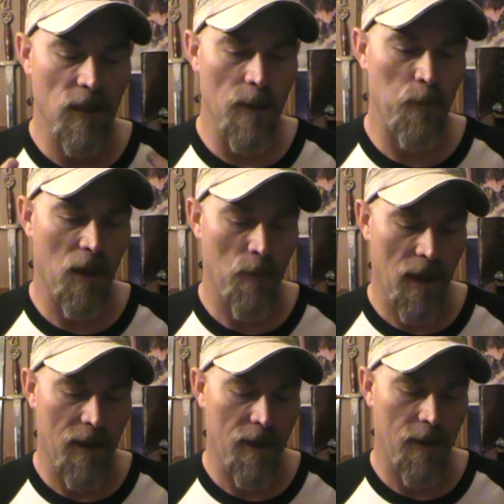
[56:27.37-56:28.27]

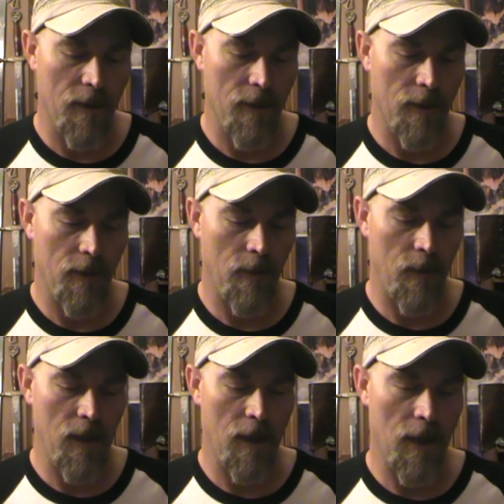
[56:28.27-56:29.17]
implemented
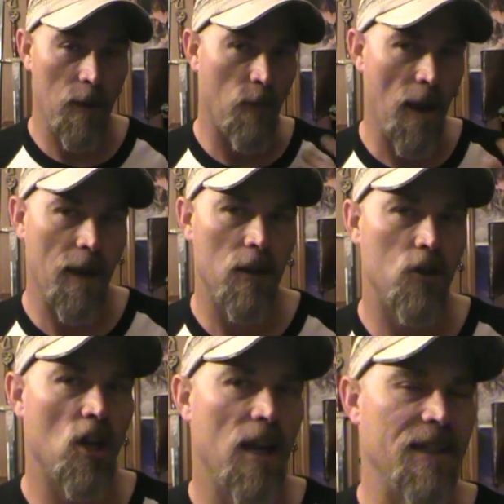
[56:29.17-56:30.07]
the
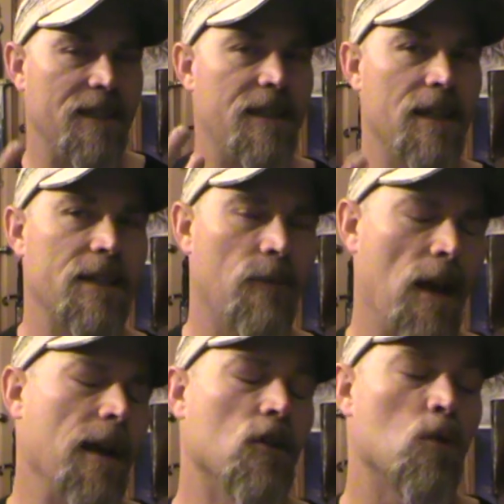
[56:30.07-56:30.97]
advantage and
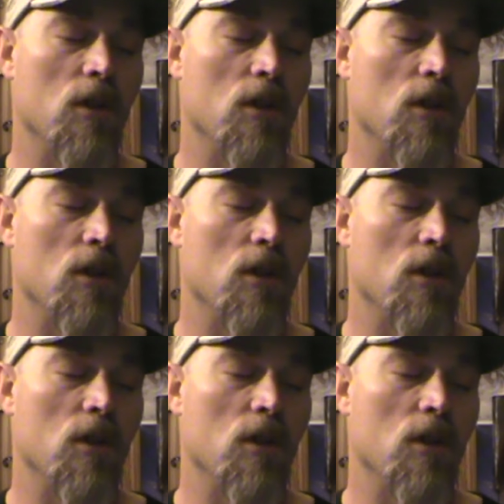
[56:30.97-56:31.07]
disadvantage,